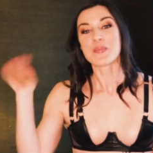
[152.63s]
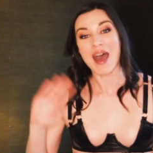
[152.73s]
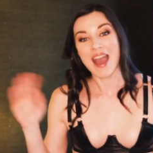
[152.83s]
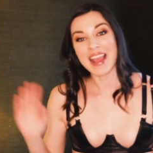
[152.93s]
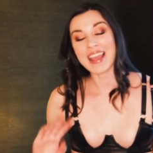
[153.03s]

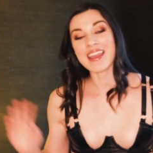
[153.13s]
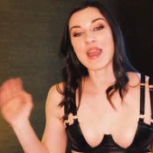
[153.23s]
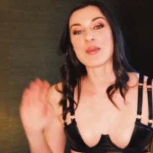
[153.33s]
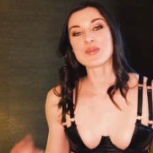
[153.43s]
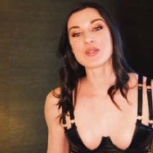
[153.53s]
Hi,
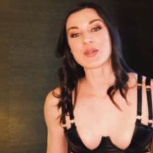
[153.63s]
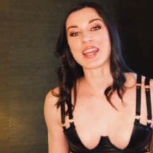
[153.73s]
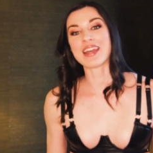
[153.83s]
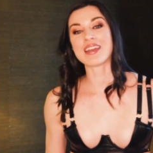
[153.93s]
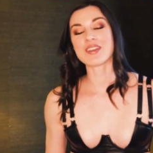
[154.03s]
I'm
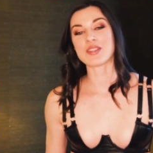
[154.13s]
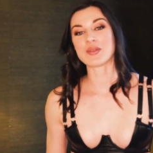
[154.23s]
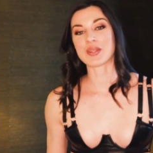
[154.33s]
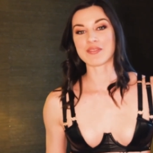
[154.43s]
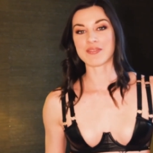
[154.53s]
Stoya.
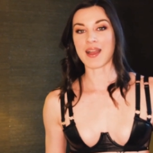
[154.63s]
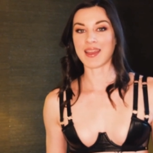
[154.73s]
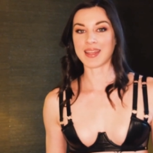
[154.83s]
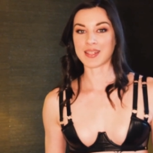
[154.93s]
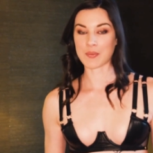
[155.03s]
You can
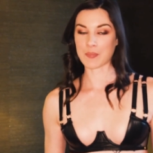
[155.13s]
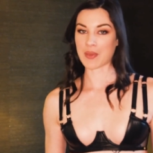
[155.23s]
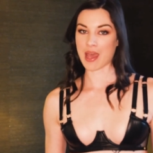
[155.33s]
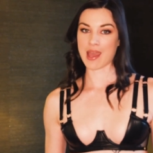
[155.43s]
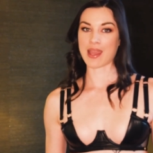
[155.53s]
find
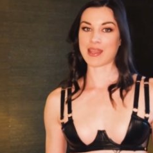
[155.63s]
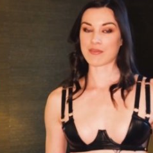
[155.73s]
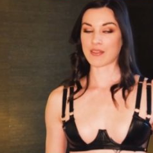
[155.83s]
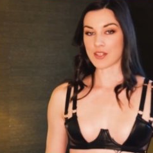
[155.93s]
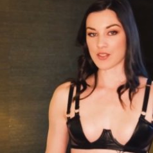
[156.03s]
my
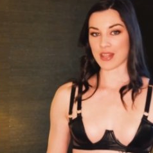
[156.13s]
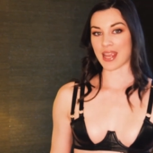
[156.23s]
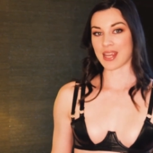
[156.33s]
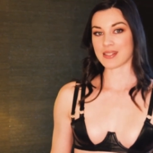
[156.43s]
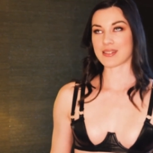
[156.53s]

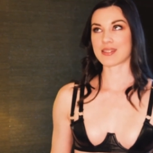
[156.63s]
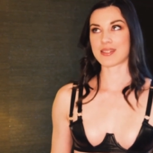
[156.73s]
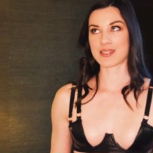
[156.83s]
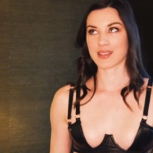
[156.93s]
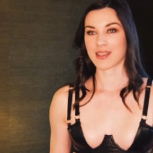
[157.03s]

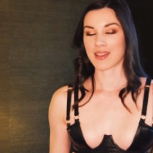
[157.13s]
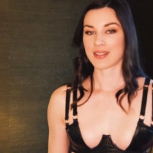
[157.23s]
fleshlights.